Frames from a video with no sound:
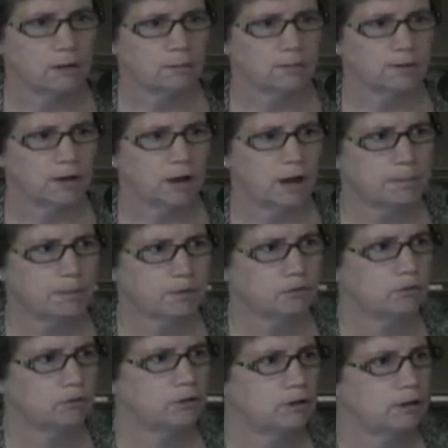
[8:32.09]
But the
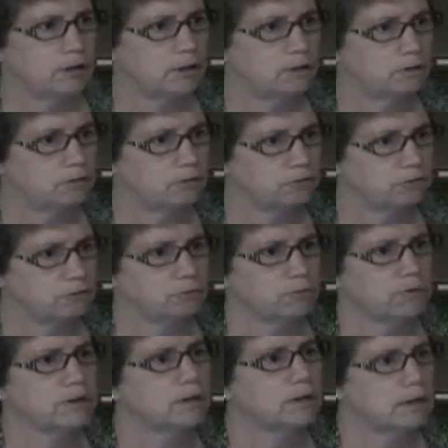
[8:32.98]
opportunity here is to
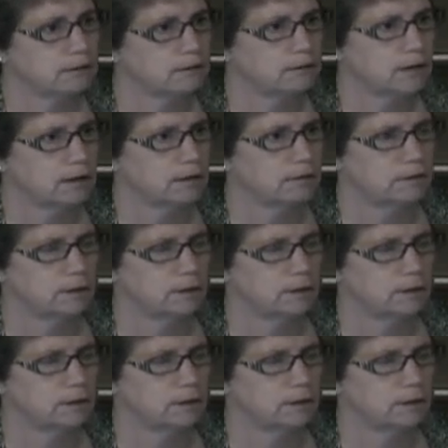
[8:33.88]
reconnect that.